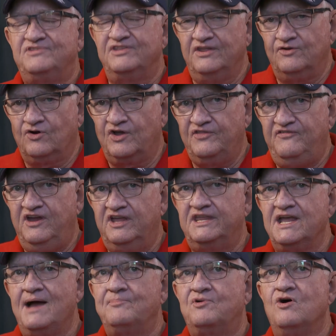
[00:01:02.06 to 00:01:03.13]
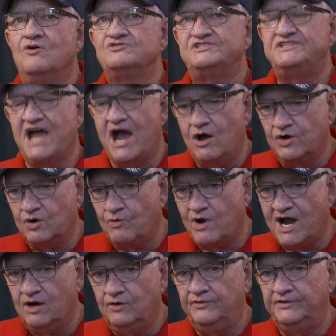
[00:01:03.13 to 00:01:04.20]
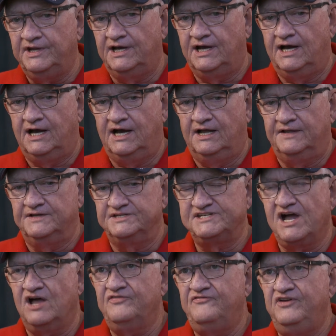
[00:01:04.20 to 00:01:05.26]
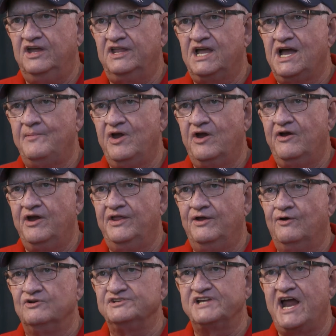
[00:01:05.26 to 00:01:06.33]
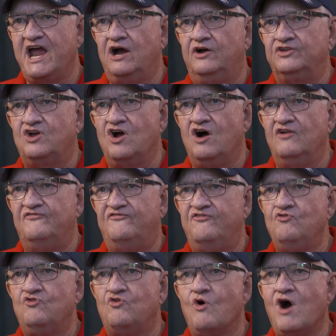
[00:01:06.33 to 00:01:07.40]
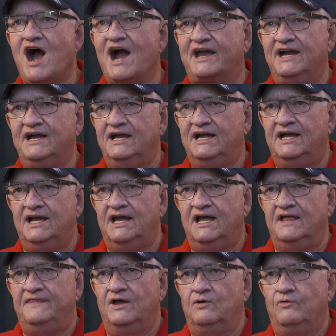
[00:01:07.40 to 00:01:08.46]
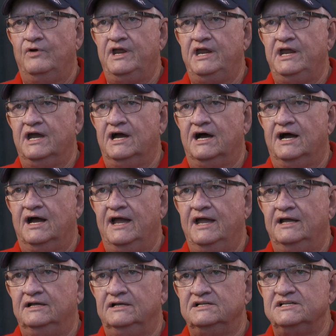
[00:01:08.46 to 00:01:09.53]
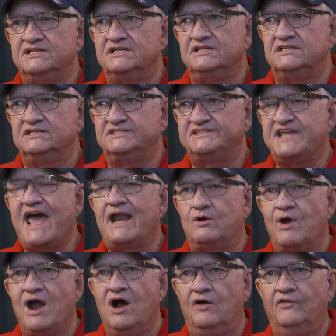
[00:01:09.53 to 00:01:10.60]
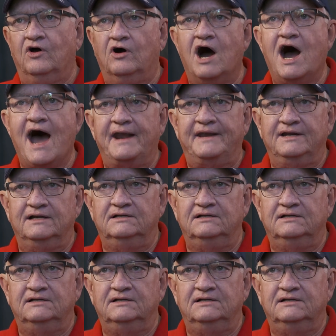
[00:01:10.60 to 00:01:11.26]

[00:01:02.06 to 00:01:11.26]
to the North Vietnam coast, down around the South Vietnam area, there was an island called Phu Quoc that we sat around a lot.